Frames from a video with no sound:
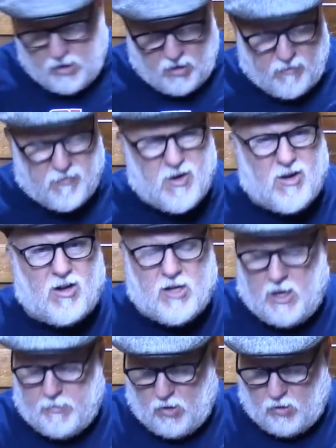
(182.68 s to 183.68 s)
don't know if they're called
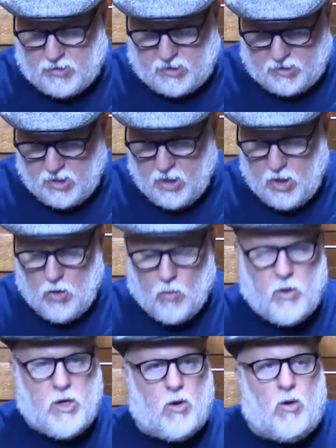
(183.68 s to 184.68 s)
hobby horses,
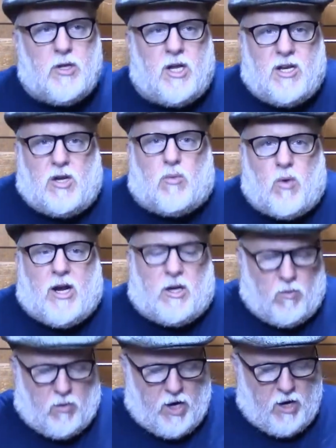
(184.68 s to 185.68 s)
where you hold it and you ride
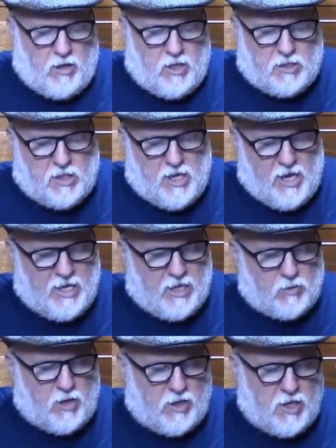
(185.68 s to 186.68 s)
it around, this and that.
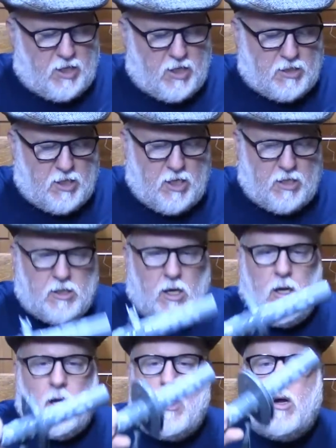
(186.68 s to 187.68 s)
That's what I think this is.
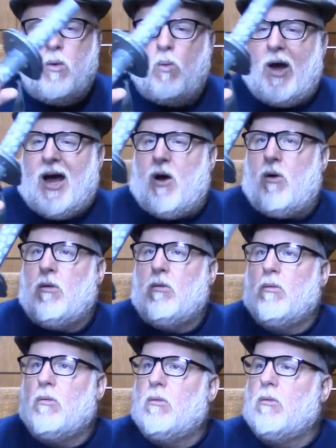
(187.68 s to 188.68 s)
Wow.
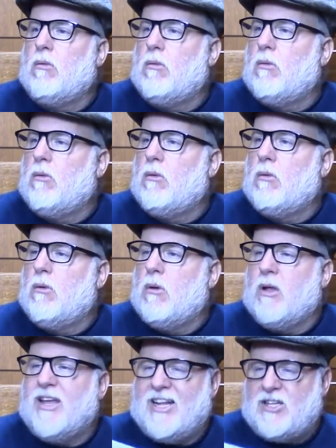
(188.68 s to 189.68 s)

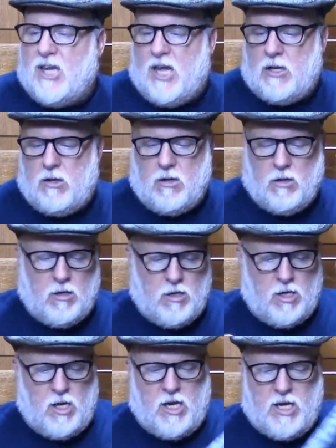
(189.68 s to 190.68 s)
That's it.
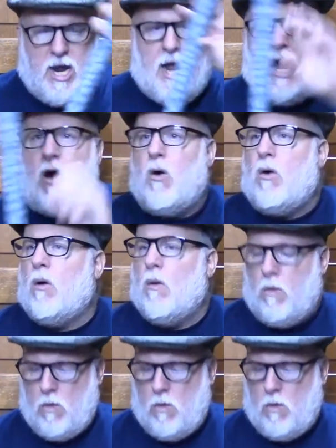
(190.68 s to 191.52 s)
Now,